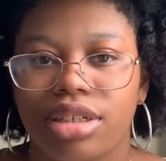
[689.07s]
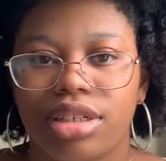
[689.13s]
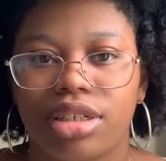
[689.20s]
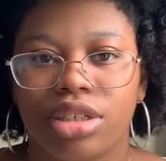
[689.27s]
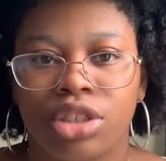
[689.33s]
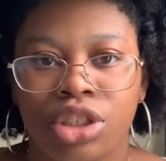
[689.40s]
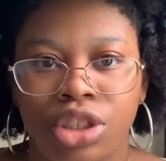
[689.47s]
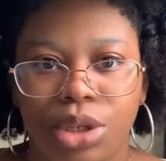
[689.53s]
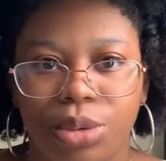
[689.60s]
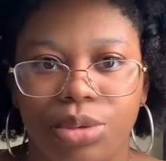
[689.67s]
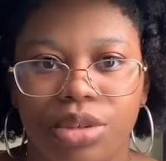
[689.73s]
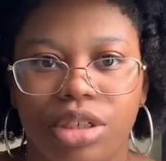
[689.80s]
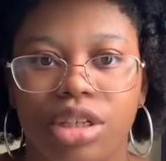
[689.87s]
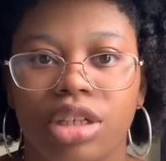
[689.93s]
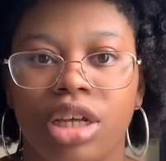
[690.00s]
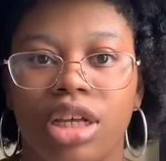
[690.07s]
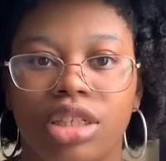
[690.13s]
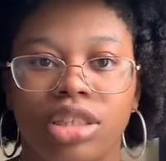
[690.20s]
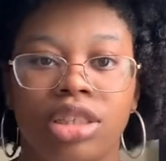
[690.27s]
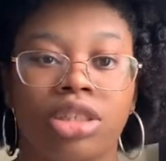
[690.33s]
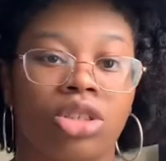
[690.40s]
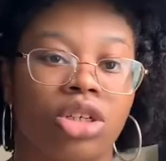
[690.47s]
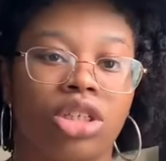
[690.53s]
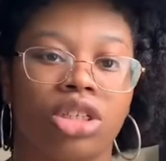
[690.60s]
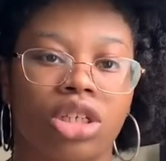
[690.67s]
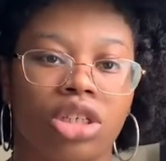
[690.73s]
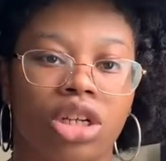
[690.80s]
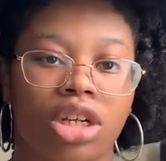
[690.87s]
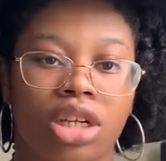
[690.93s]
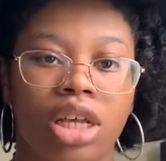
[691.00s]
soon, because he's gonna start
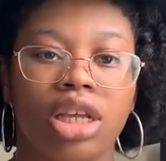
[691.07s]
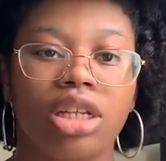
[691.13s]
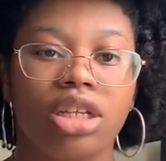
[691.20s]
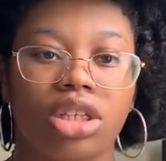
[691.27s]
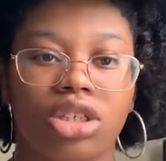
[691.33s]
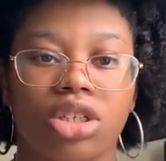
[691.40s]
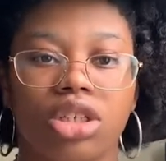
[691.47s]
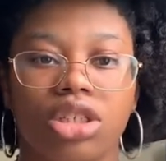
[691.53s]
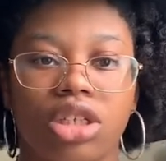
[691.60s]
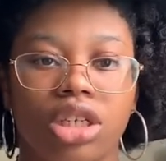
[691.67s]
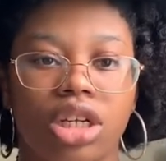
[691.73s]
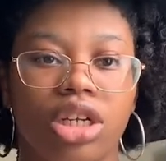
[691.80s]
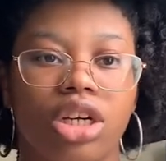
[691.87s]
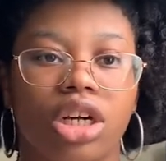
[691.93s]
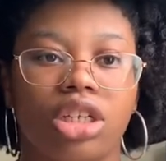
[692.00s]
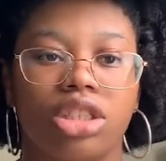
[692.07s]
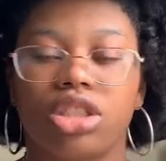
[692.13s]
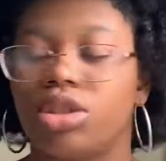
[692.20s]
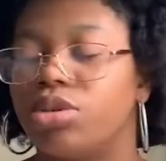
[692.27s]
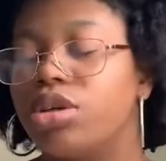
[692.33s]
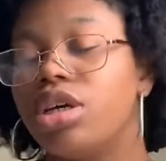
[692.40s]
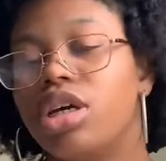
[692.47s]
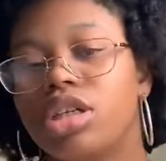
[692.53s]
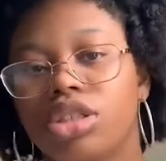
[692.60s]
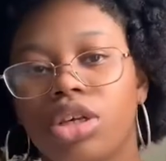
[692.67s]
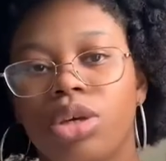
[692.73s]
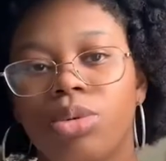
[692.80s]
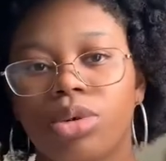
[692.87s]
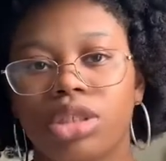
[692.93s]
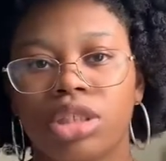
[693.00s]
kindergarten soon. So he
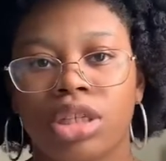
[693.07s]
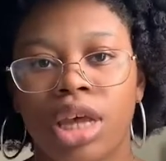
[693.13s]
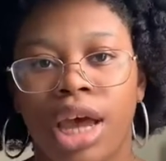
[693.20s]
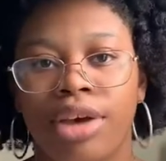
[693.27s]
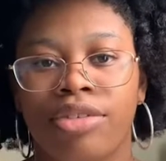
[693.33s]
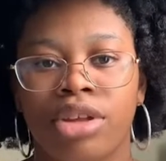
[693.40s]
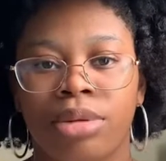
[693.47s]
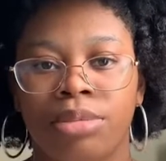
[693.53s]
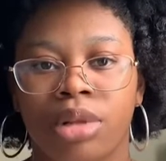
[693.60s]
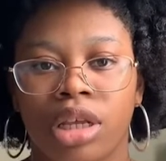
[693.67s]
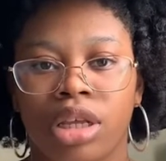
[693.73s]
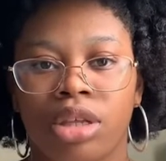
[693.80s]
wants to have him